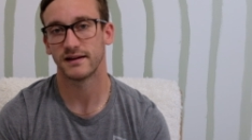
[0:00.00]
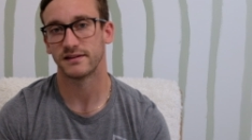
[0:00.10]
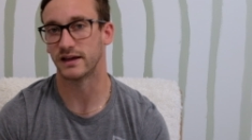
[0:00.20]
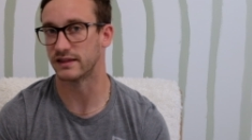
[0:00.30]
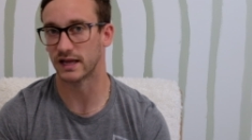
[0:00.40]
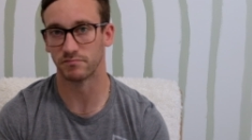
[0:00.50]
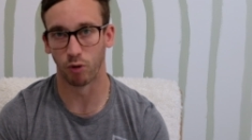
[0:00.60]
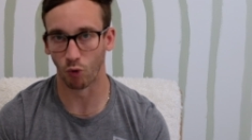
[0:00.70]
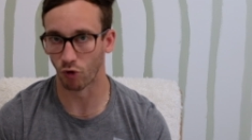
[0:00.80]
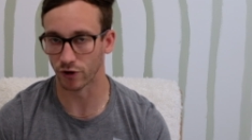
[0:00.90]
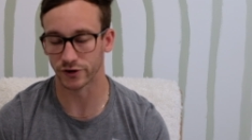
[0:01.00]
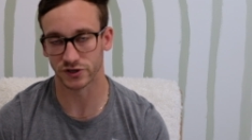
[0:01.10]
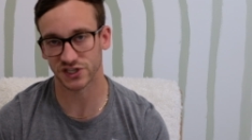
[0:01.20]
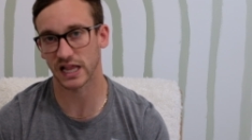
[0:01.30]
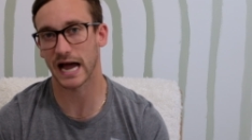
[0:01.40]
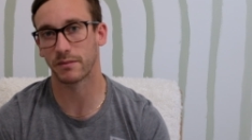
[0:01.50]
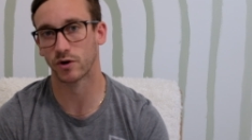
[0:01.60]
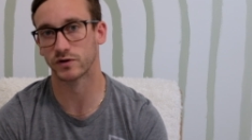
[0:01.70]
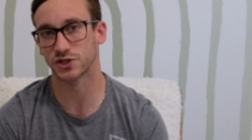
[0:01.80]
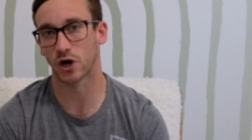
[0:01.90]
They then pour your slab
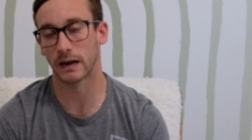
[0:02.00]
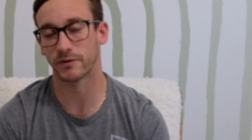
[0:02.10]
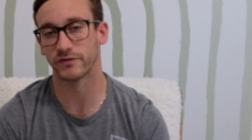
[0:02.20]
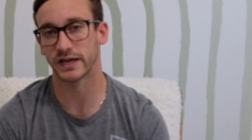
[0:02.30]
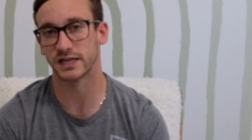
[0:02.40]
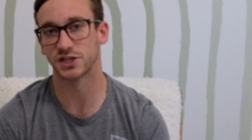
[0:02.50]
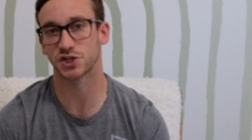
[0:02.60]
over top of it.